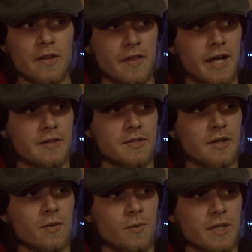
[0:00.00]
that
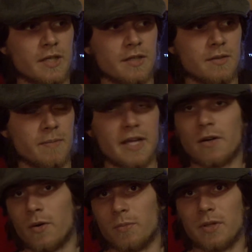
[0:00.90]
we make
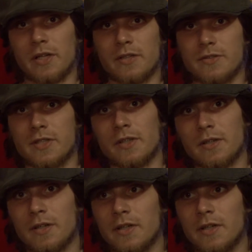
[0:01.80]
our own plugins here.